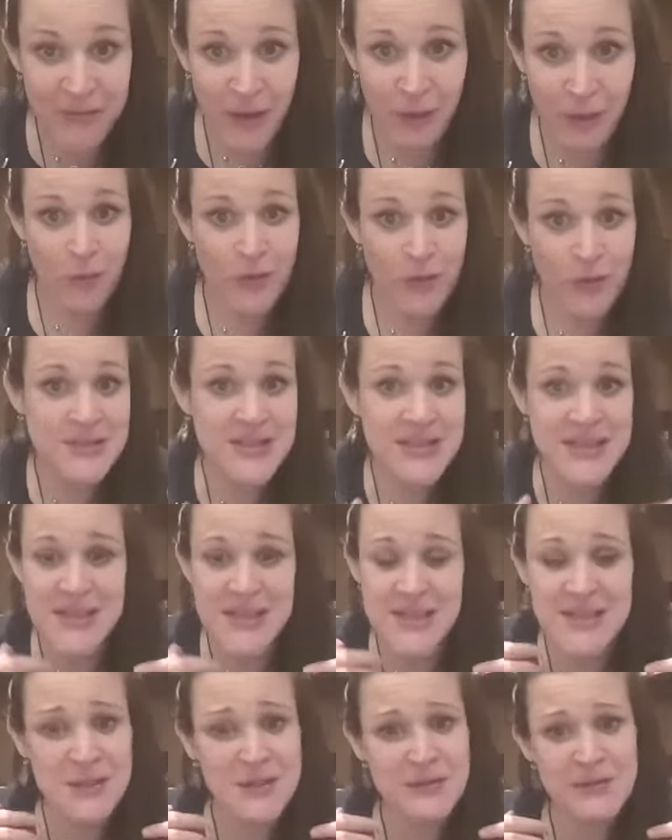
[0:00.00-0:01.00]
I wanted
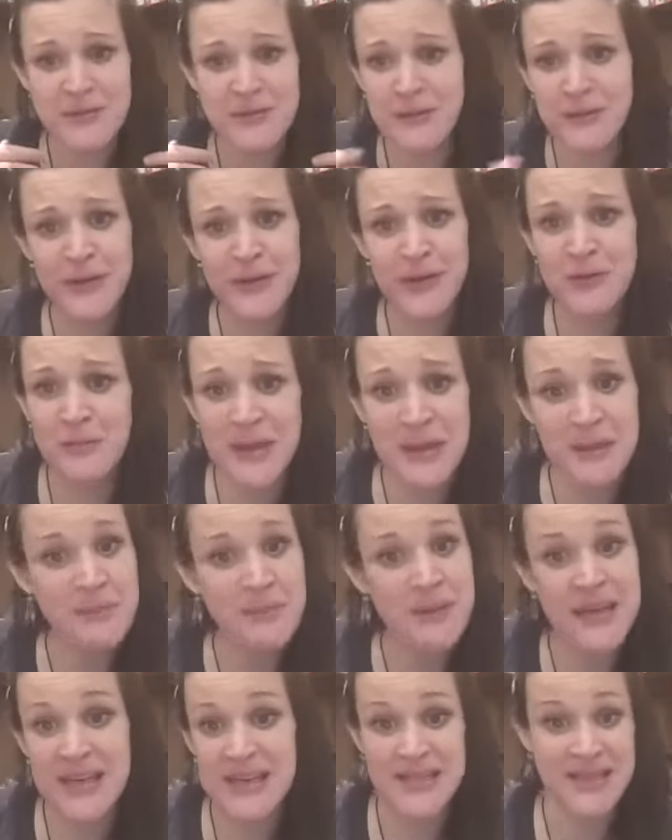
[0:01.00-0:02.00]
it to fulfill me,
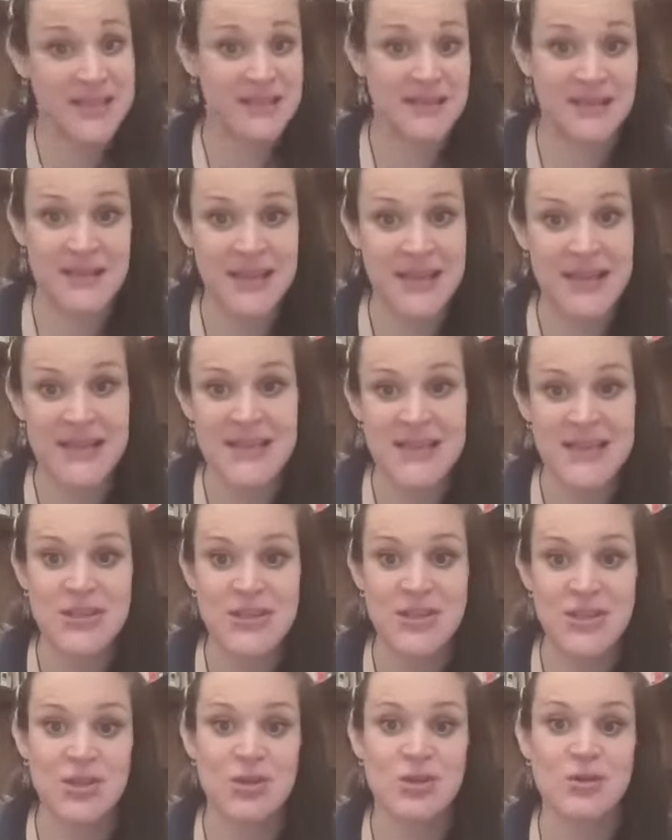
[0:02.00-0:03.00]
but it
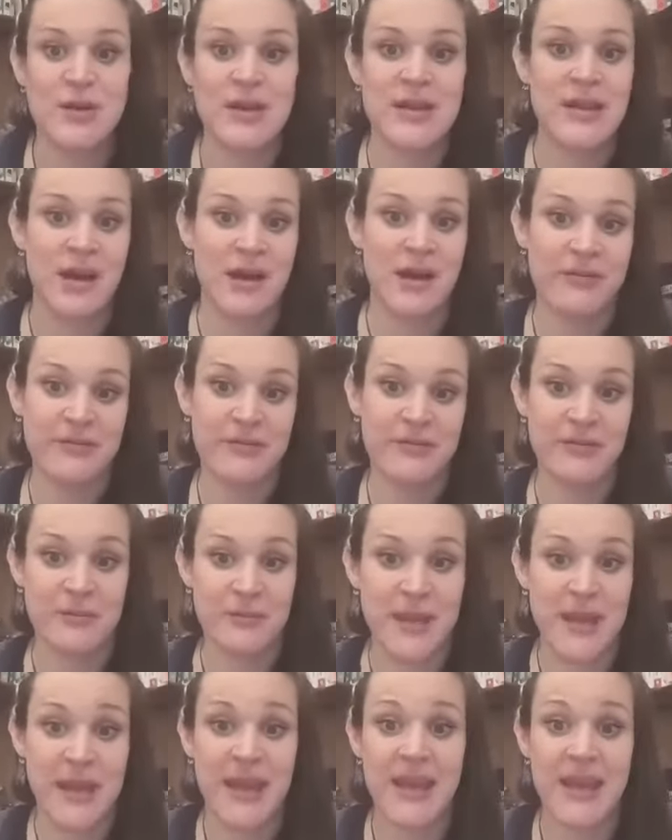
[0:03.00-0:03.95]
didn't do enough for me.